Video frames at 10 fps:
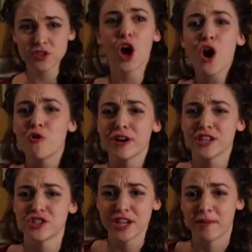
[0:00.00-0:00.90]
No,
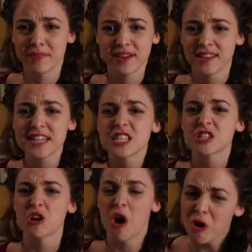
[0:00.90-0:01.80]
Chip. This
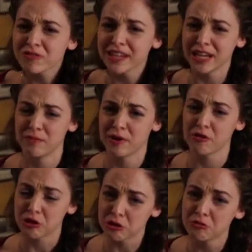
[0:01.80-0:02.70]
is only
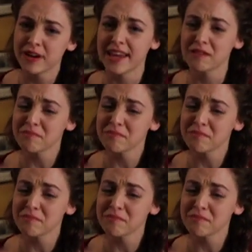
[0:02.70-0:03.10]
about you and